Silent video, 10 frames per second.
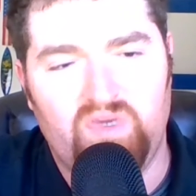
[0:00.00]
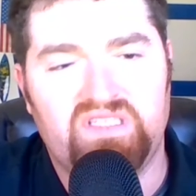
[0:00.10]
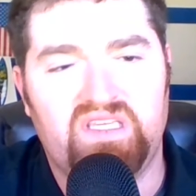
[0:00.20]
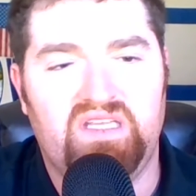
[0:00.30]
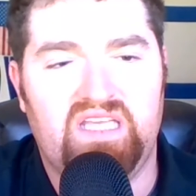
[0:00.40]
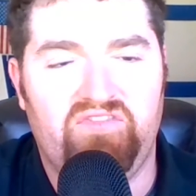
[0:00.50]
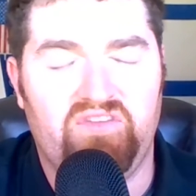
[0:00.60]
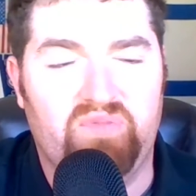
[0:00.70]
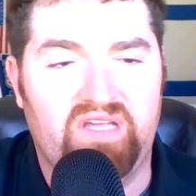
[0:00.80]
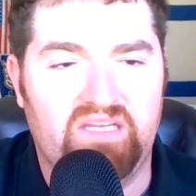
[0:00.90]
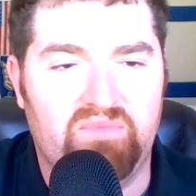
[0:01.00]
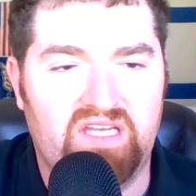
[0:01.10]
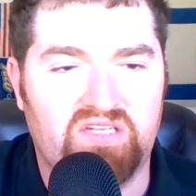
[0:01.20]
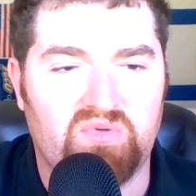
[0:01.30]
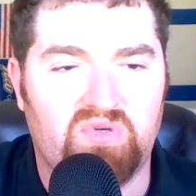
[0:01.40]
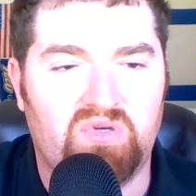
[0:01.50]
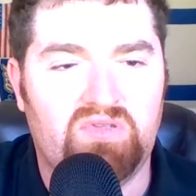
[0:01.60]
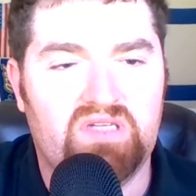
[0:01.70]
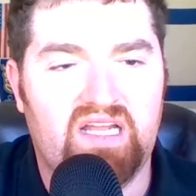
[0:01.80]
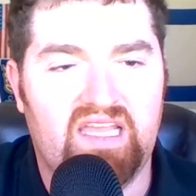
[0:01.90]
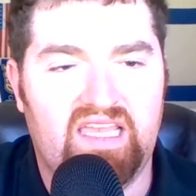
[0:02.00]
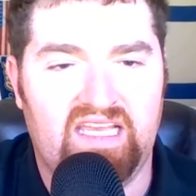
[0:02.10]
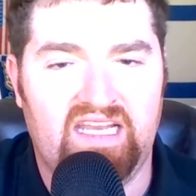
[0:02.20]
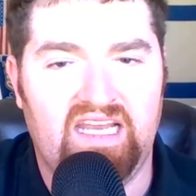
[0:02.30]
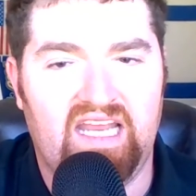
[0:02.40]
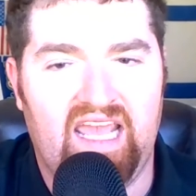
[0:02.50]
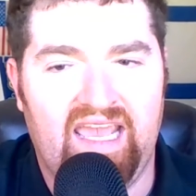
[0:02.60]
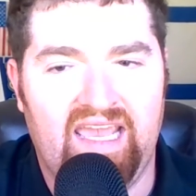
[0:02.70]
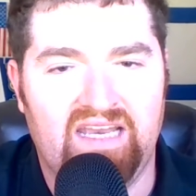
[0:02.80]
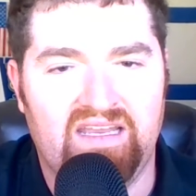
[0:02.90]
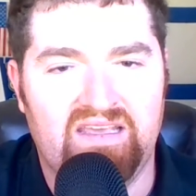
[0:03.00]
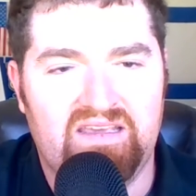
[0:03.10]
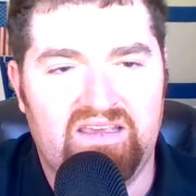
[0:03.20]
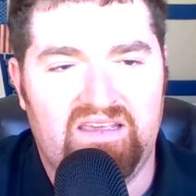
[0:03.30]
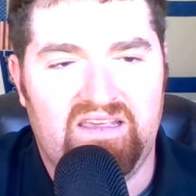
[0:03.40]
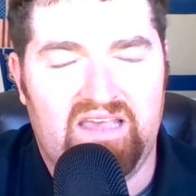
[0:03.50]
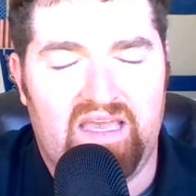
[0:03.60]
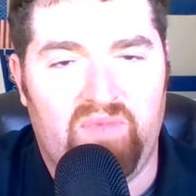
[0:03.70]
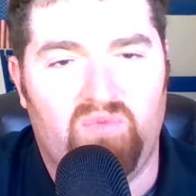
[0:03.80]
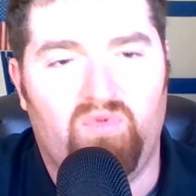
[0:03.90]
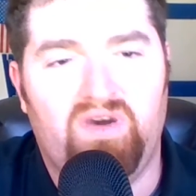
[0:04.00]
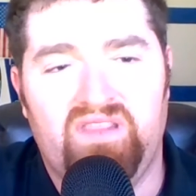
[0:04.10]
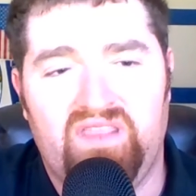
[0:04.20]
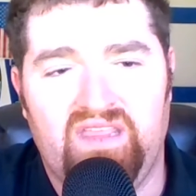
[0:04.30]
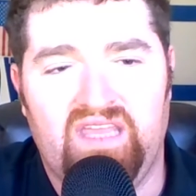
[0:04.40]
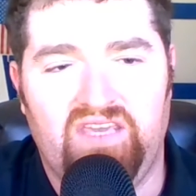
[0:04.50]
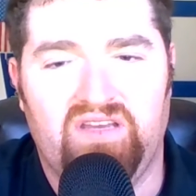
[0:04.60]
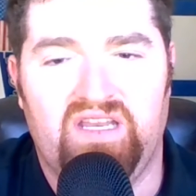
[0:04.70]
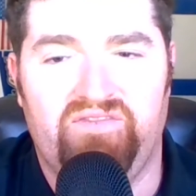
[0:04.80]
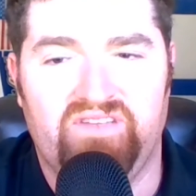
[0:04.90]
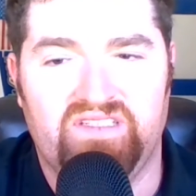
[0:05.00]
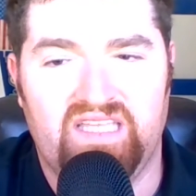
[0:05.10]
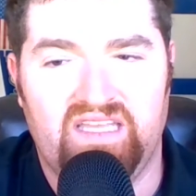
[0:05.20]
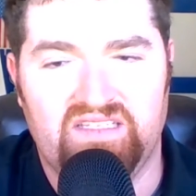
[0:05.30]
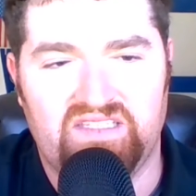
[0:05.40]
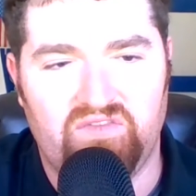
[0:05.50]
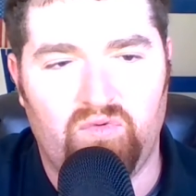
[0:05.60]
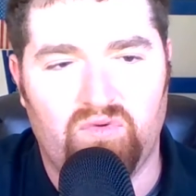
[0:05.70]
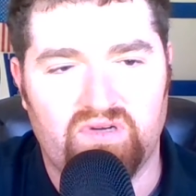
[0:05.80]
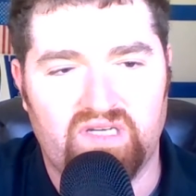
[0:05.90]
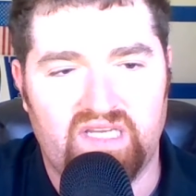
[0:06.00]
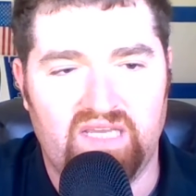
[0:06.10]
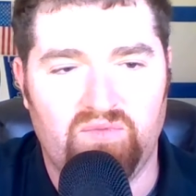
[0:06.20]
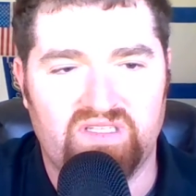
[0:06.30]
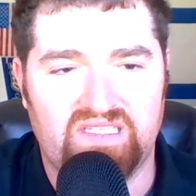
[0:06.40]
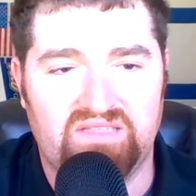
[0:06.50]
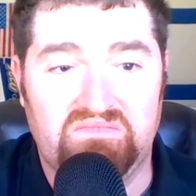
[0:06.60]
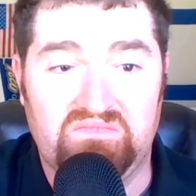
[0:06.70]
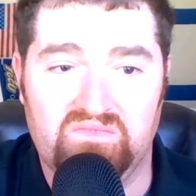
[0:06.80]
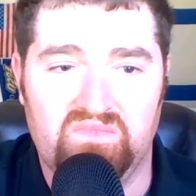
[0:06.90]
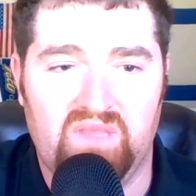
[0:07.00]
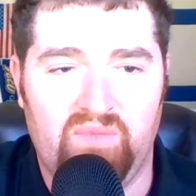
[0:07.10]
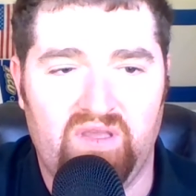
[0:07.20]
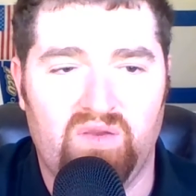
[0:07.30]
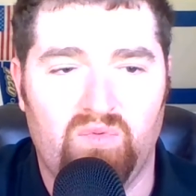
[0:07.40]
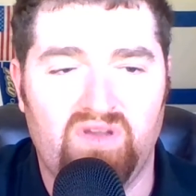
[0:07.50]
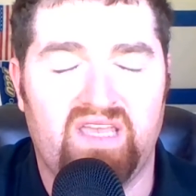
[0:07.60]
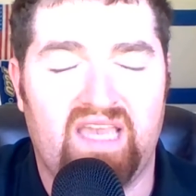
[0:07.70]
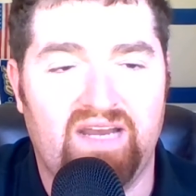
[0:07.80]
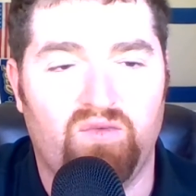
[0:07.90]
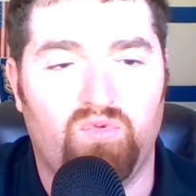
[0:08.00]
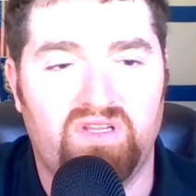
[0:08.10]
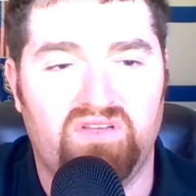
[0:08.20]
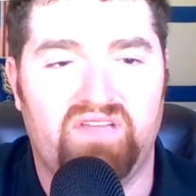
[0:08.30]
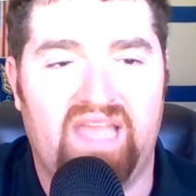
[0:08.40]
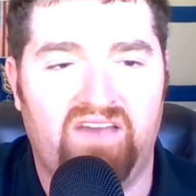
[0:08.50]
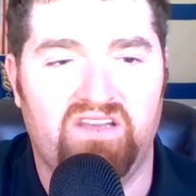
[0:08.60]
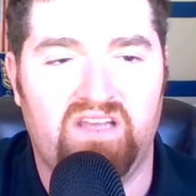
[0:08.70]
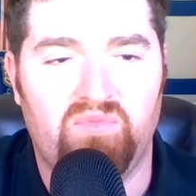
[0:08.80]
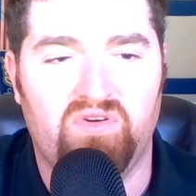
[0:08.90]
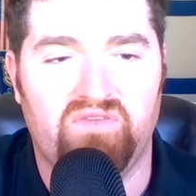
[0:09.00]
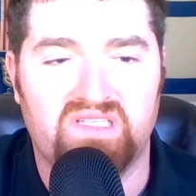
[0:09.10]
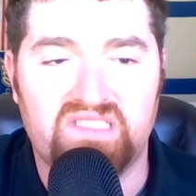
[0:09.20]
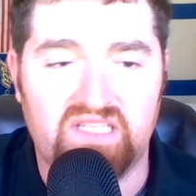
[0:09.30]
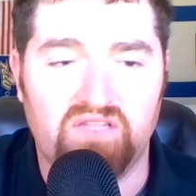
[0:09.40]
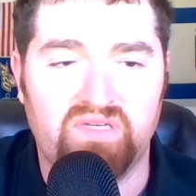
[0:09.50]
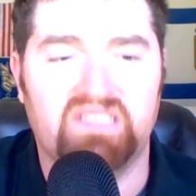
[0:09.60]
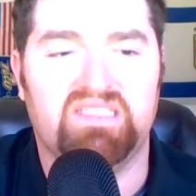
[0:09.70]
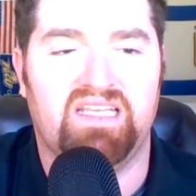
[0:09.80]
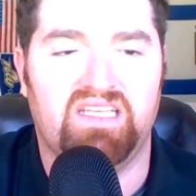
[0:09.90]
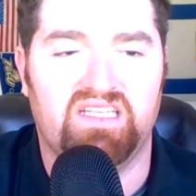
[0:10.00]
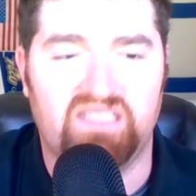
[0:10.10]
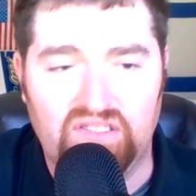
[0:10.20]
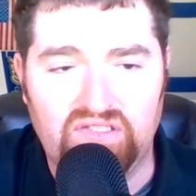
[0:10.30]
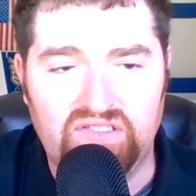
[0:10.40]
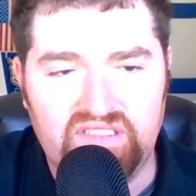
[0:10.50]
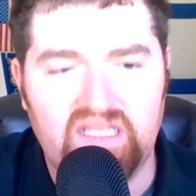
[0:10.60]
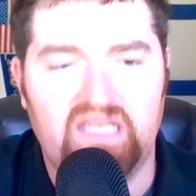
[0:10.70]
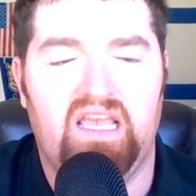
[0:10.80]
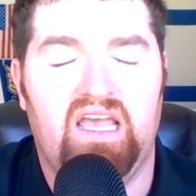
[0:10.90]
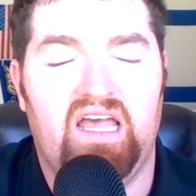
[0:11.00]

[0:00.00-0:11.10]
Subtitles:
Whiskey definitely played a major role in it. And one thing that you could definitely say the Civil War did was it really kind of whittled down the number of distilleries and distillers